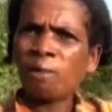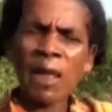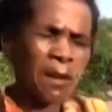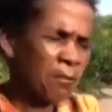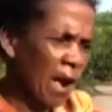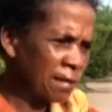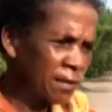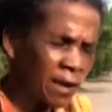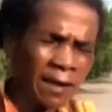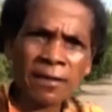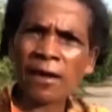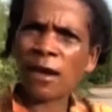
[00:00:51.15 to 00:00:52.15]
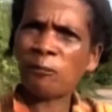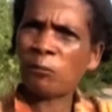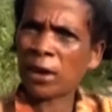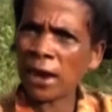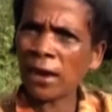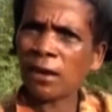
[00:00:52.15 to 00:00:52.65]
that have accused
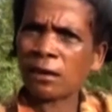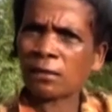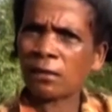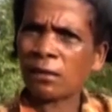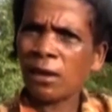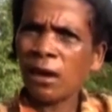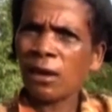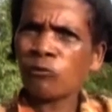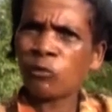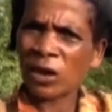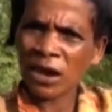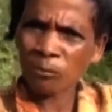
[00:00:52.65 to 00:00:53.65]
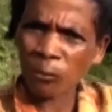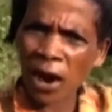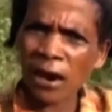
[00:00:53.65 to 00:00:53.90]
extensive flooding.